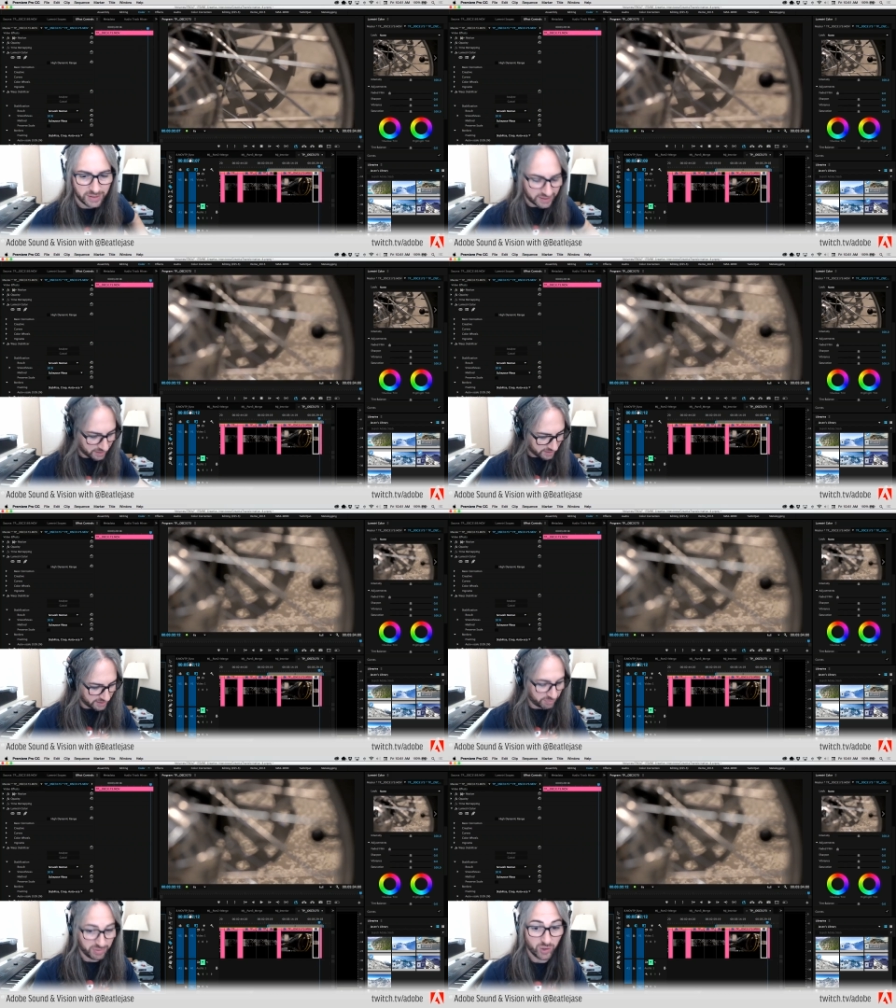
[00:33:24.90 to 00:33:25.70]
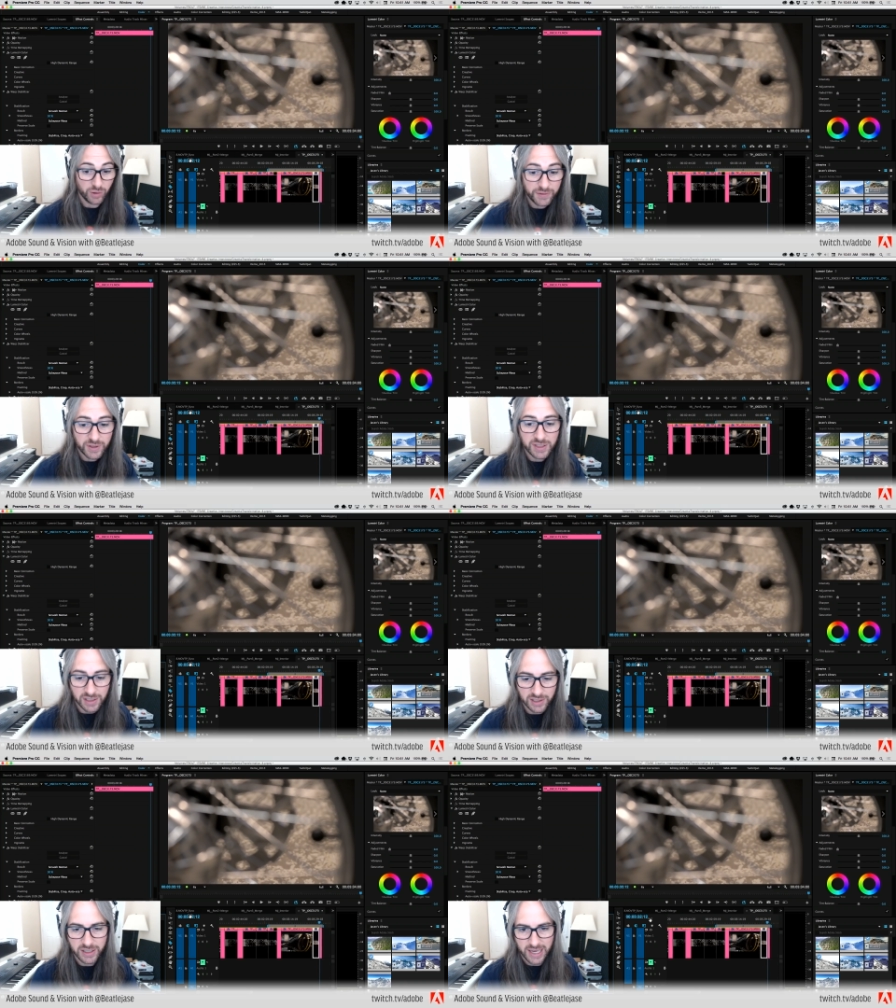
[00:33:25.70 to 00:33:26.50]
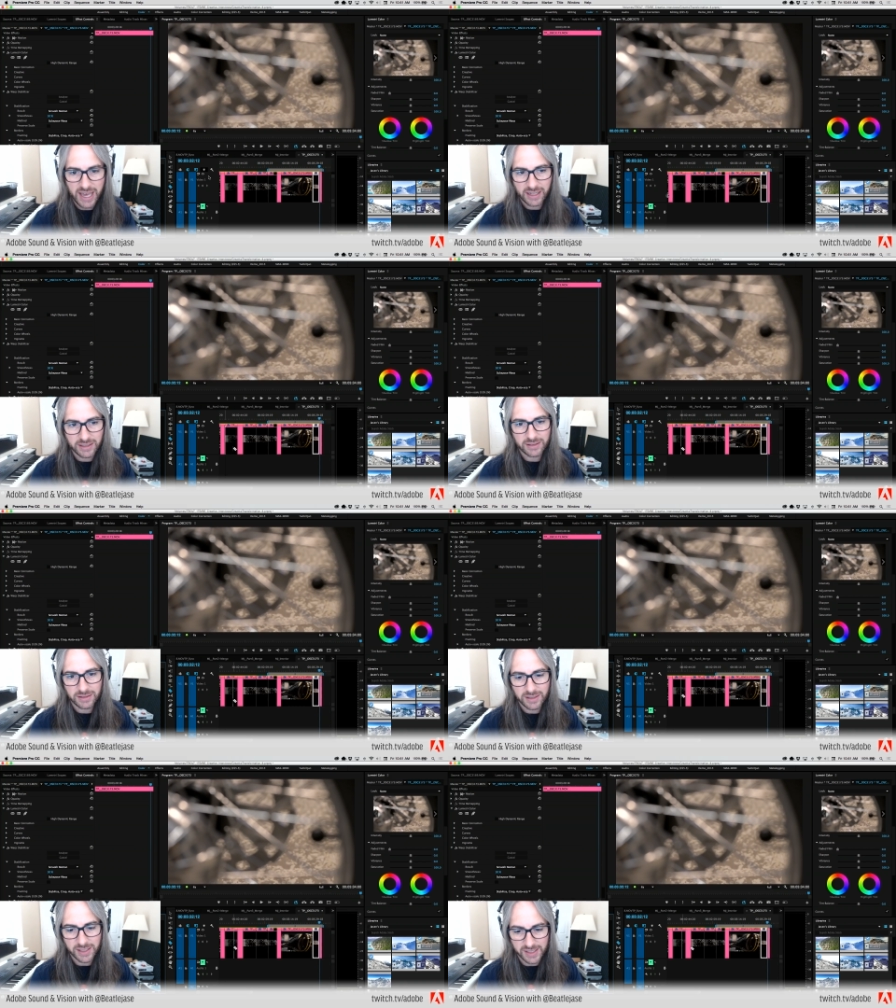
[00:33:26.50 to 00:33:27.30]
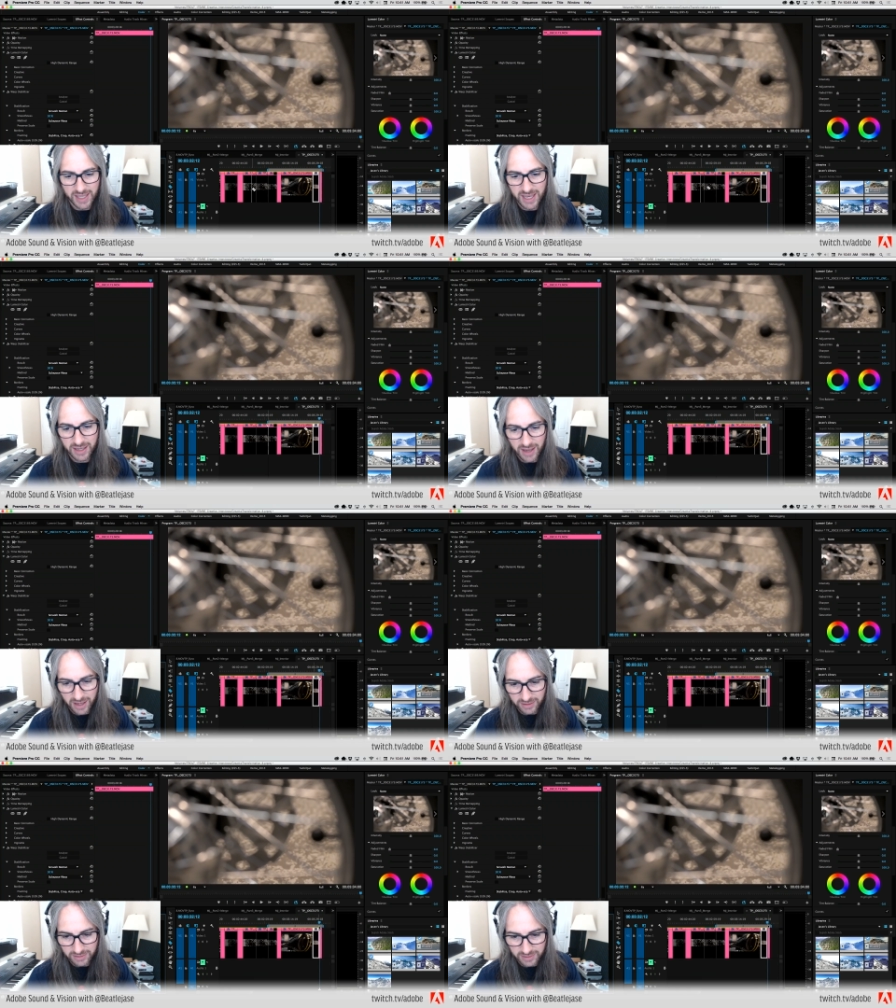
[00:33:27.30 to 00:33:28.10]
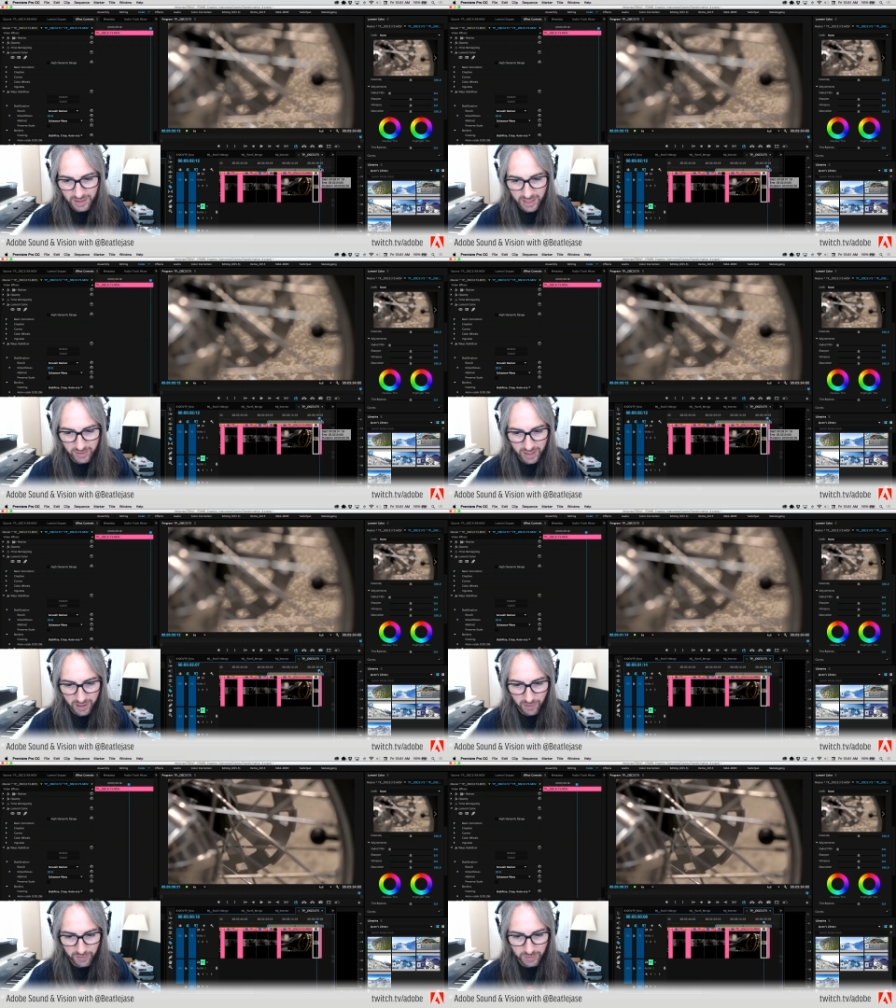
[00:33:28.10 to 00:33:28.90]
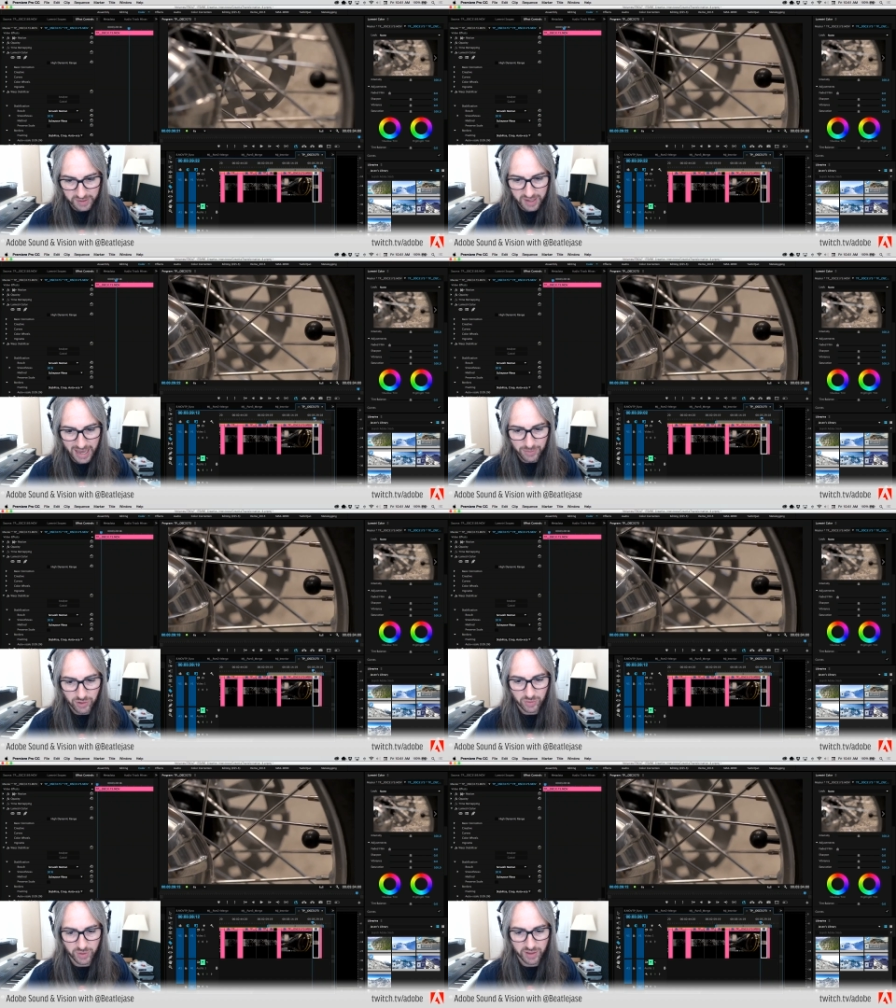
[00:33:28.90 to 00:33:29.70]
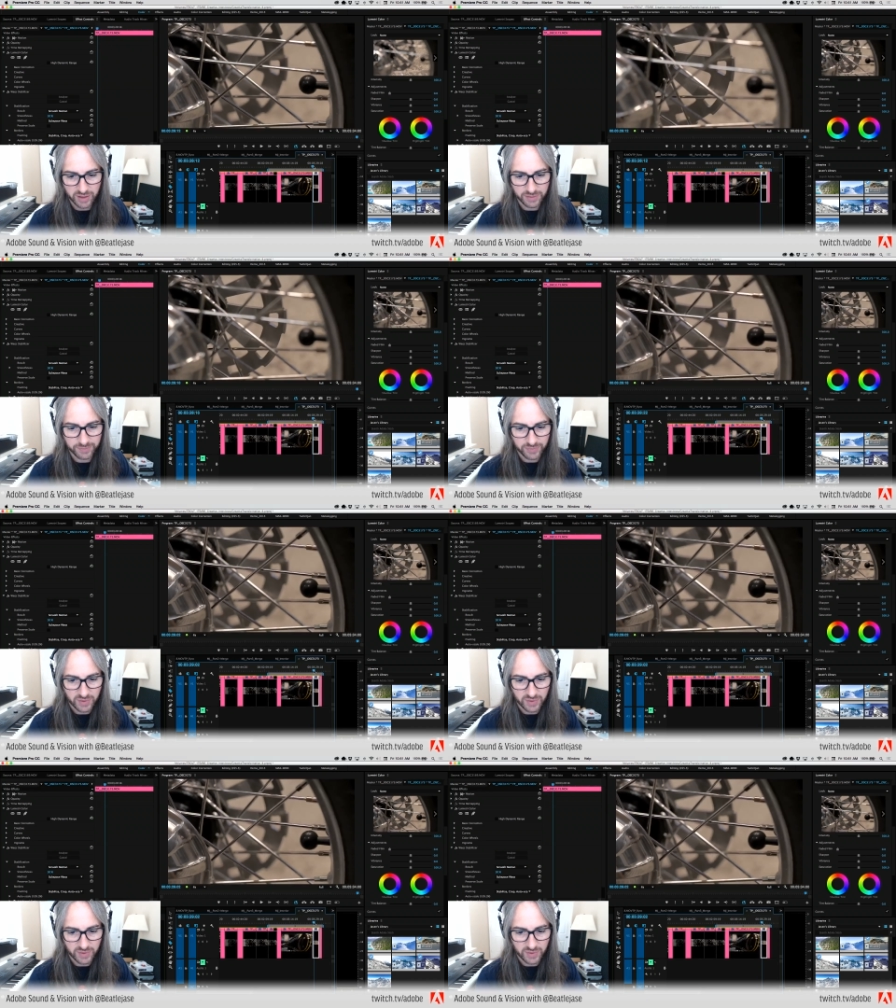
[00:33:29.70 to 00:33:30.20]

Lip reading: Is it beautiful to look at? Because then I don't care if it was captured with a